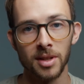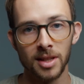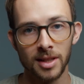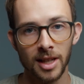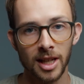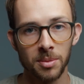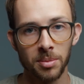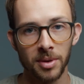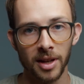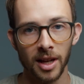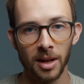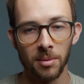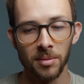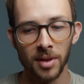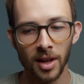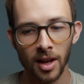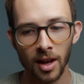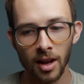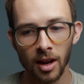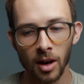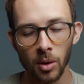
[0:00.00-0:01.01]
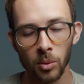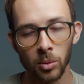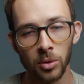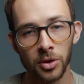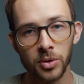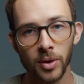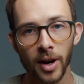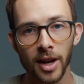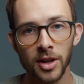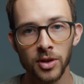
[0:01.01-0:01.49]
to 6 PM. We'll
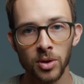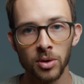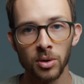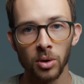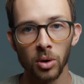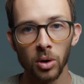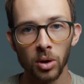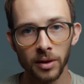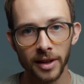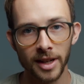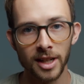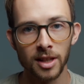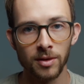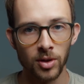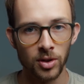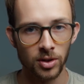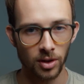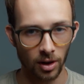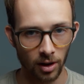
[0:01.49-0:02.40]
try and shoot all the interviews